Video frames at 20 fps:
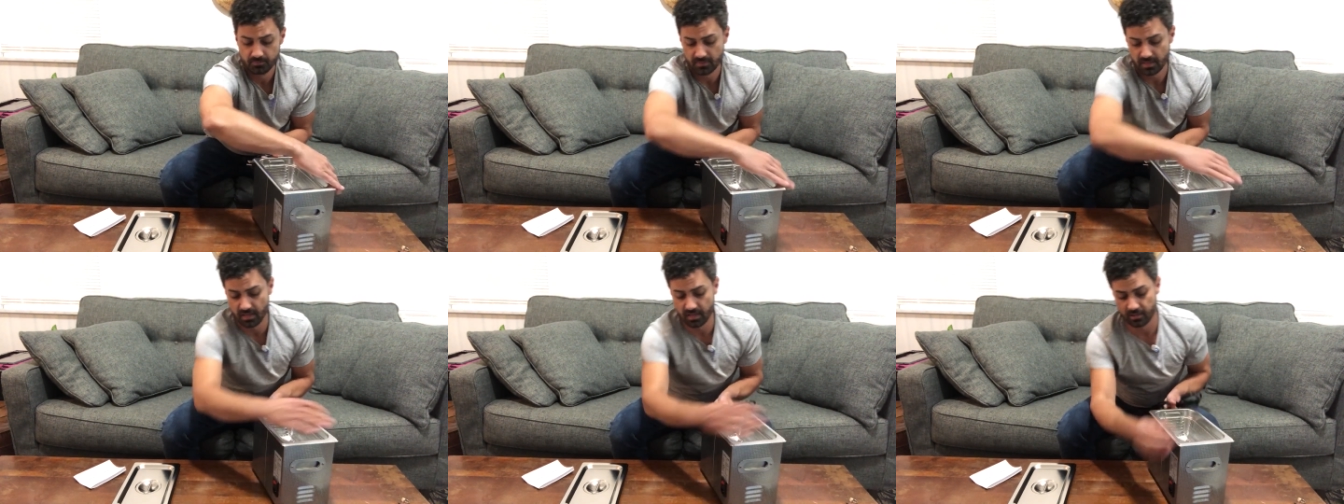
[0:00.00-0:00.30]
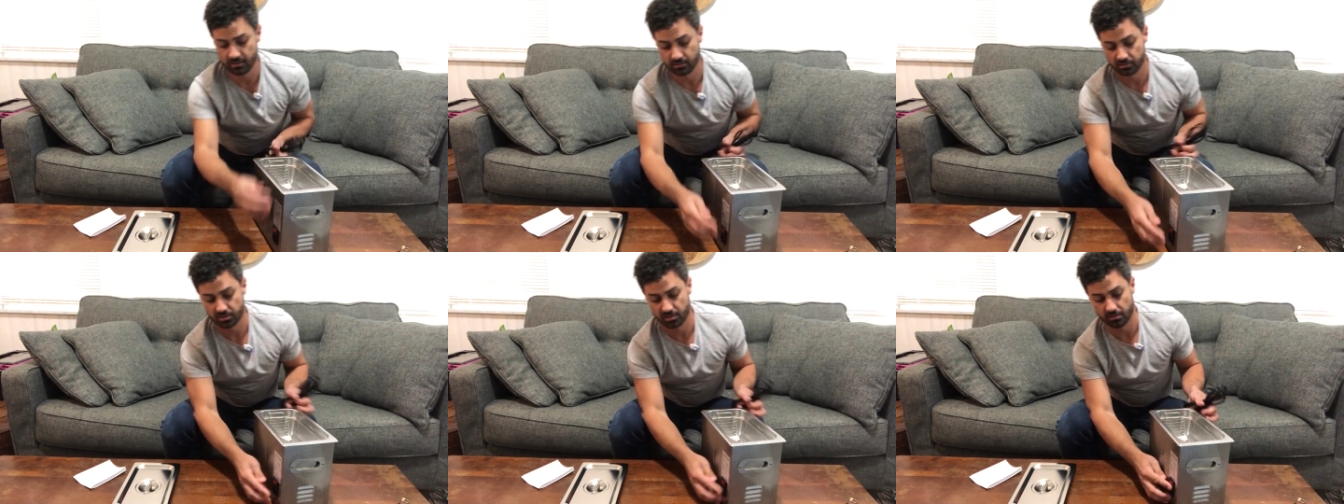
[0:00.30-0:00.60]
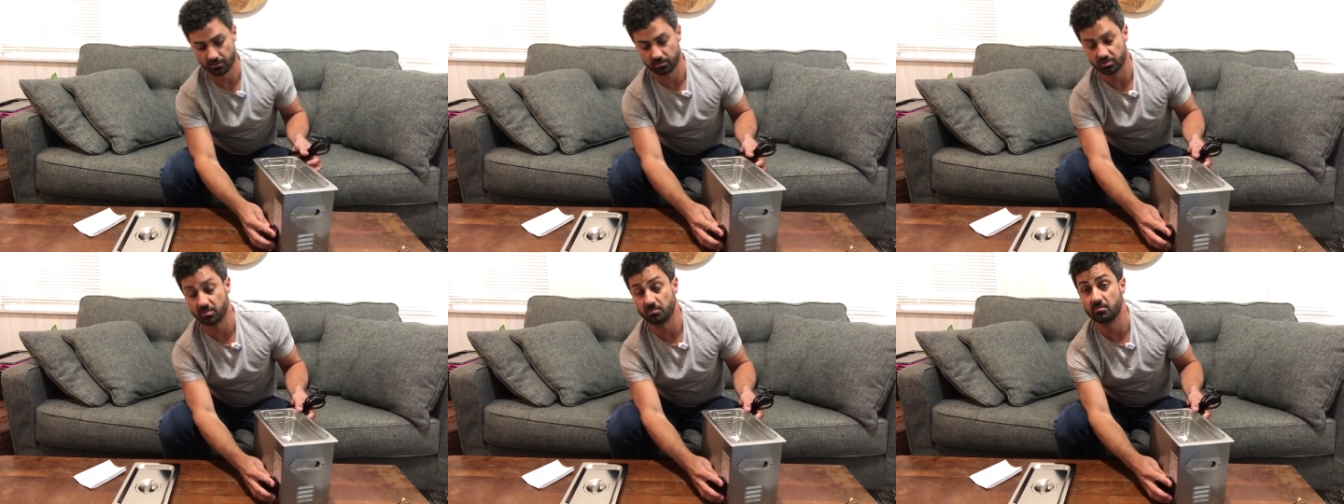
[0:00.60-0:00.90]
and you'll see
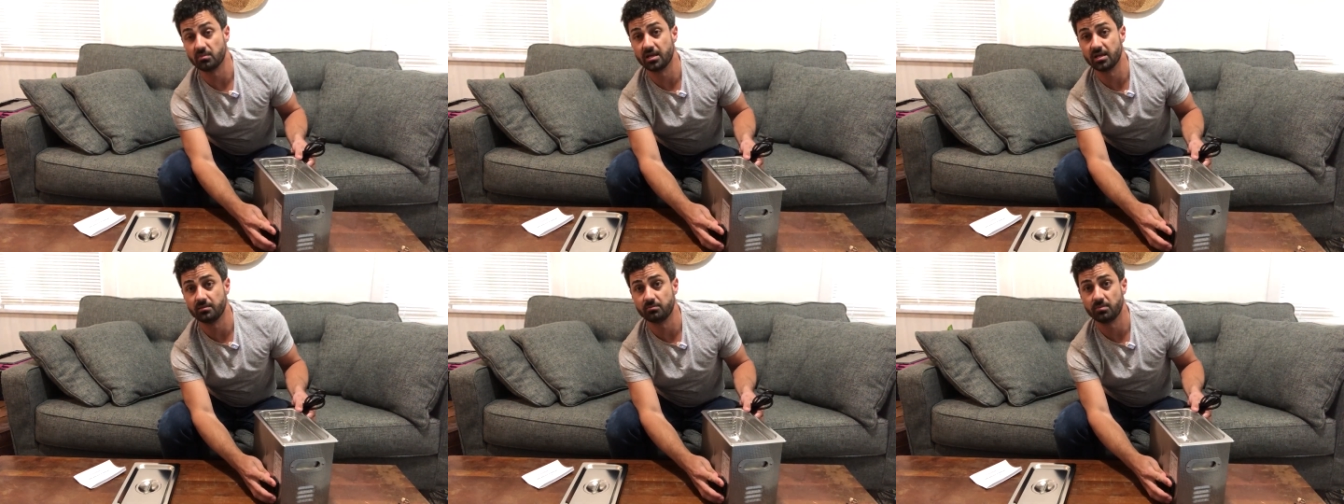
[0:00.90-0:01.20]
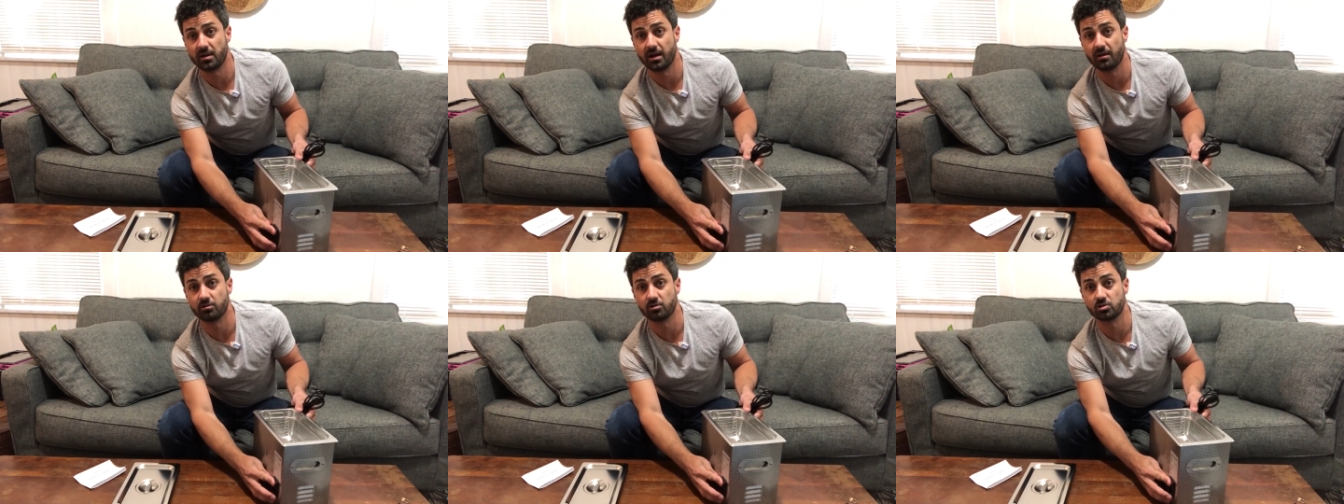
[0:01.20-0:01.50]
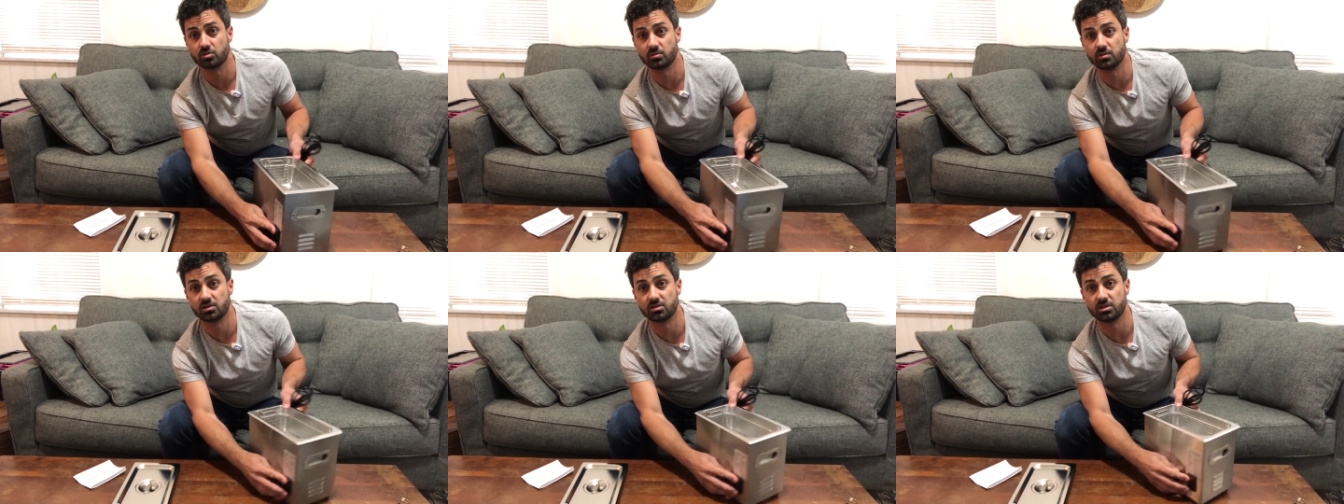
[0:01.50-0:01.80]
there's a main power
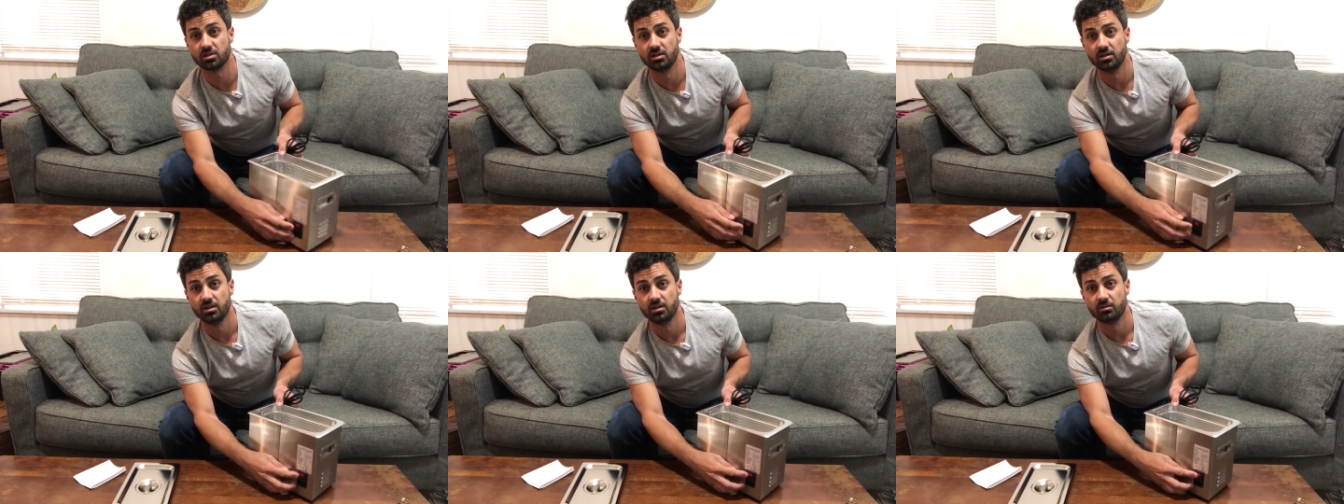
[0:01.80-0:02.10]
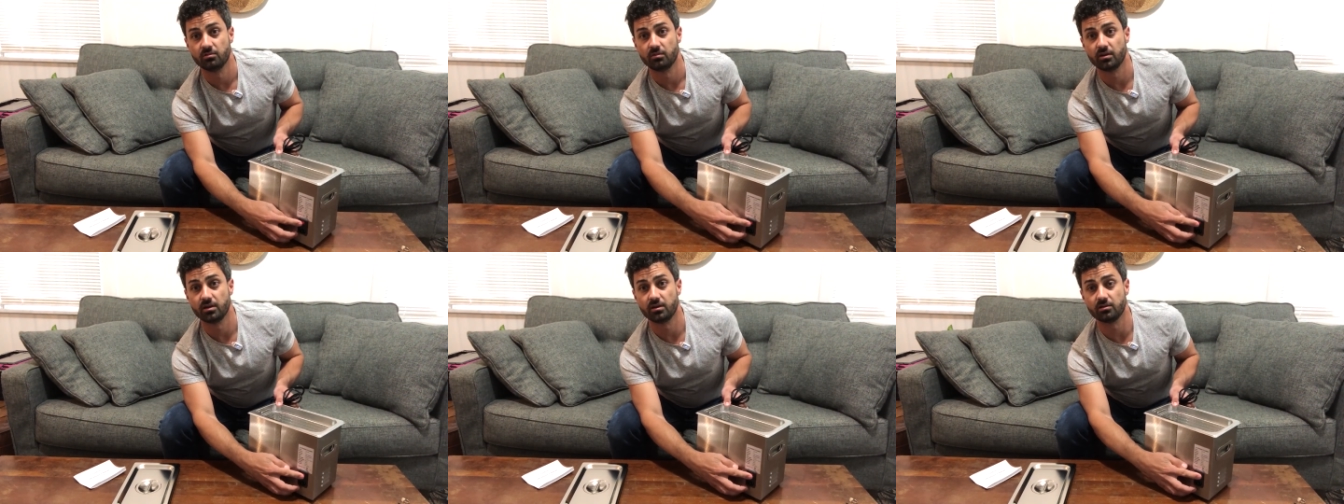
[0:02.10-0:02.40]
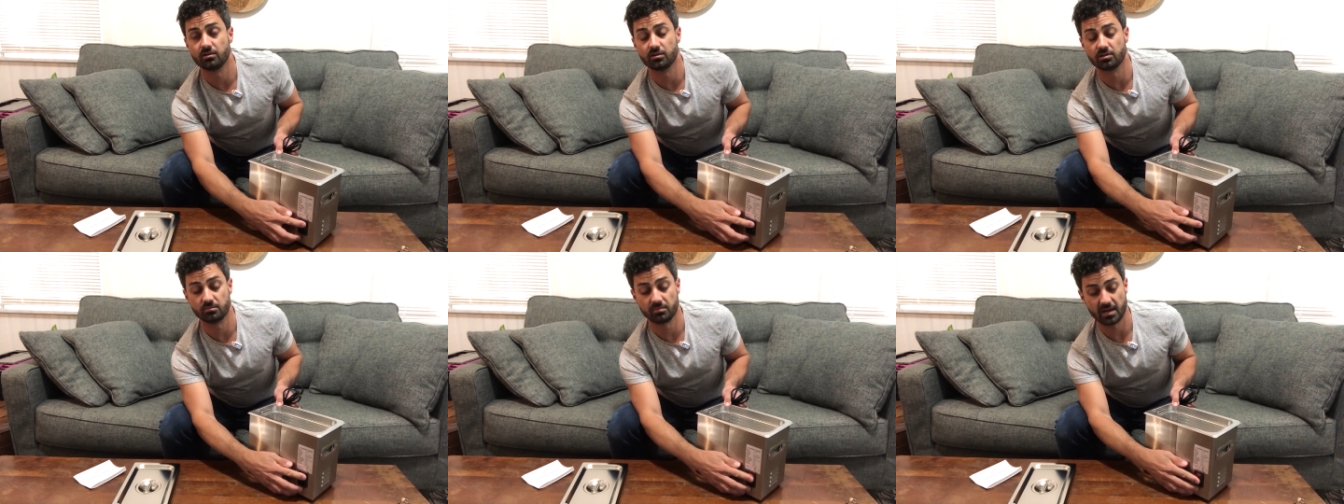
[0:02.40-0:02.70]
switch right
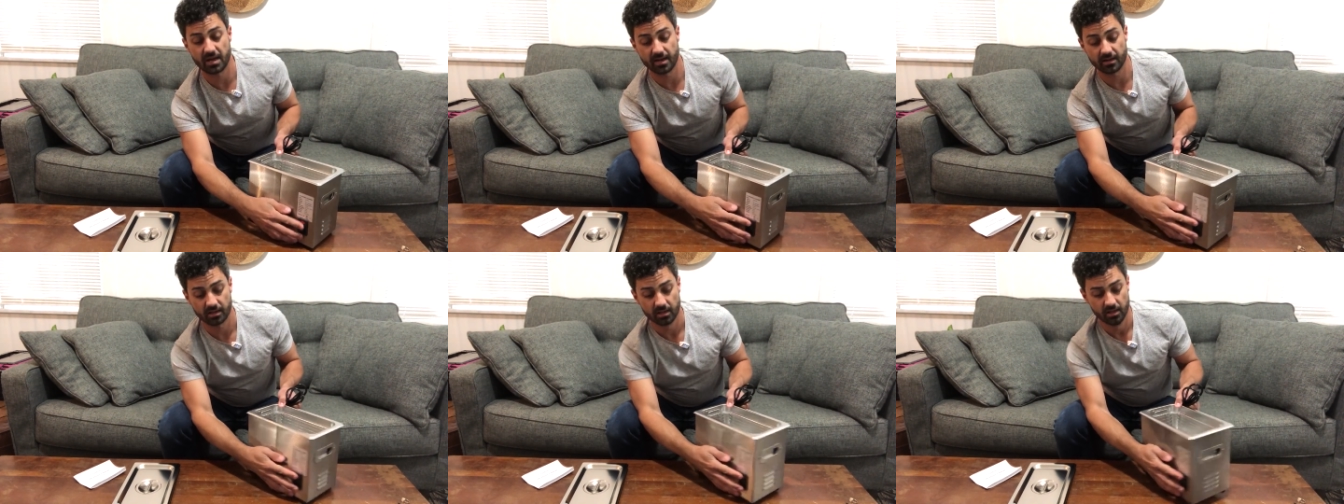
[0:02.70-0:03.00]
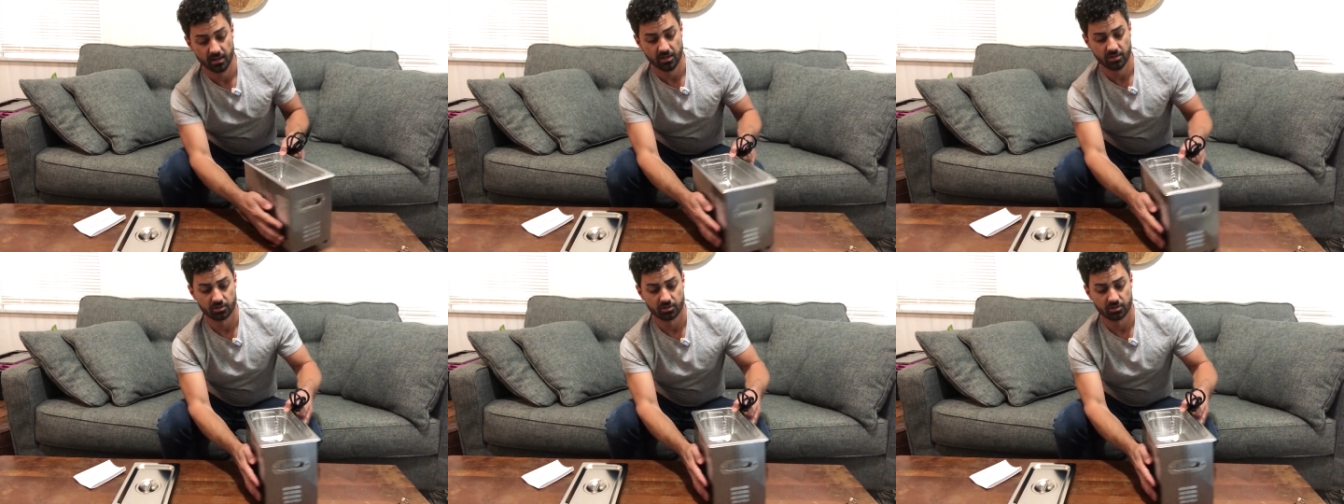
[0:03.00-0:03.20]
here on the back.